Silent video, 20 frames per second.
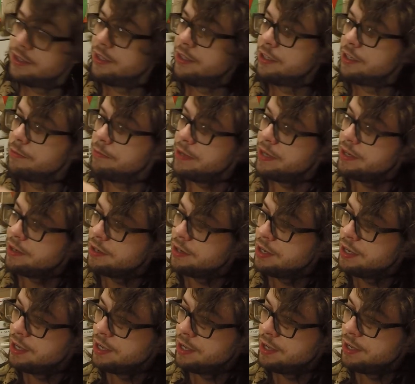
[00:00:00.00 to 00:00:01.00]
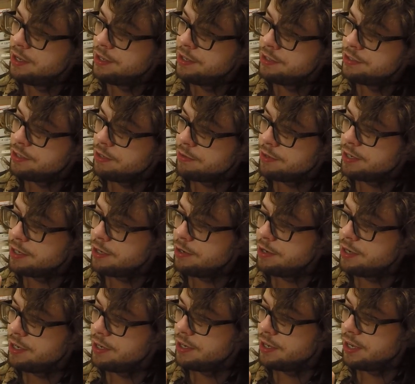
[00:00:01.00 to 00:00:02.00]
a little bit. So I'm going to go
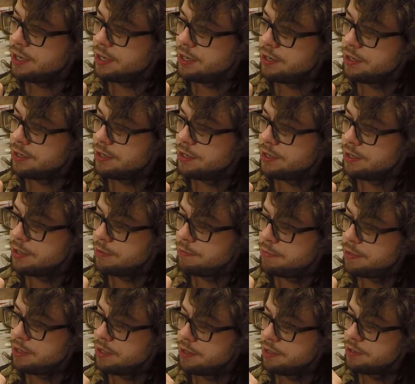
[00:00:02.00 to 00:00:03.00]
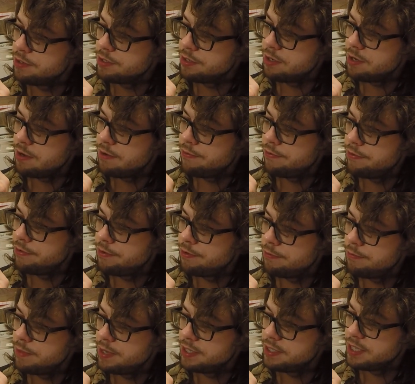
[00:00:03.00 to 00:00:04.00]
ahead and peel those off.
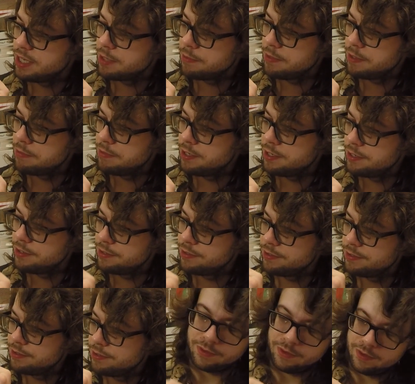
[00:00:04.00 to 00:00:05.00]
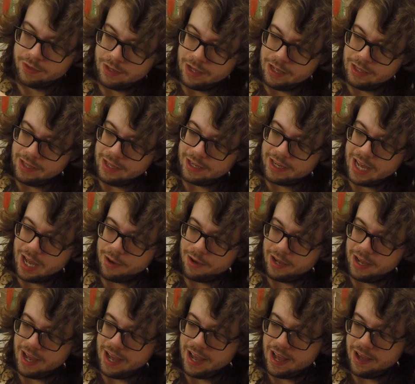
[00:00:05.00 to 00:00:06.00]
Probably take me a minute. I like how
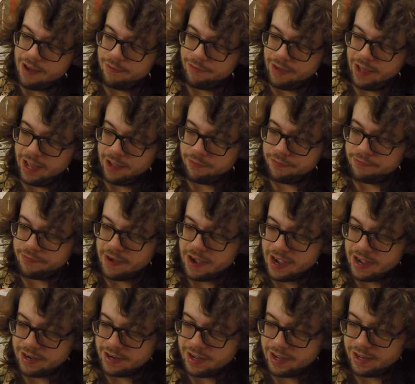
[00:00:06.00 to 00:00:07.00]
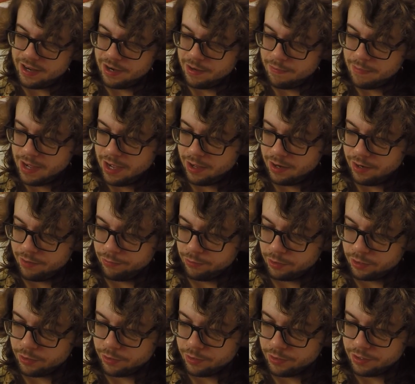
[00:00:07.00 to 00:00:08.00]
I have a finite amount of
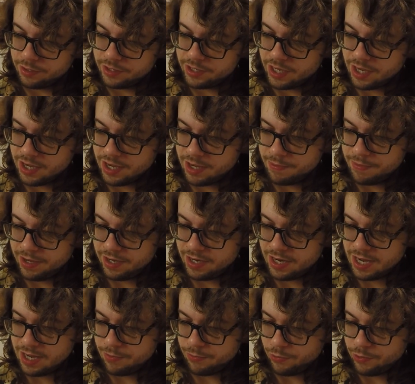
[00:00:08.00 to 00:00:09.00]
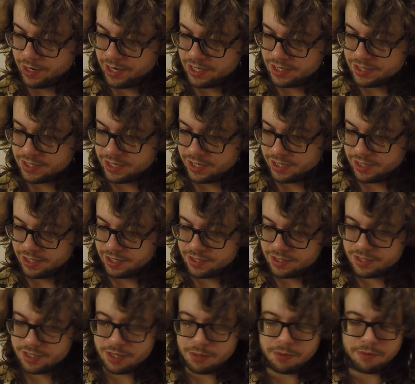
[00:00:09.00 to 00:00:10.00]
record time and I'm wasting
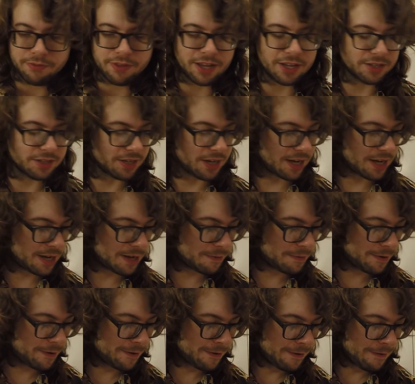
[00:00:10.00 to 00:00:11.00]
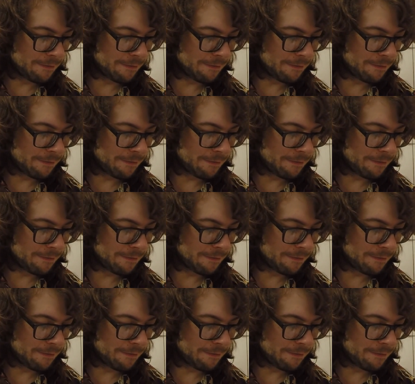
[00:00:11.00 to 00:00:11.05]
some of that time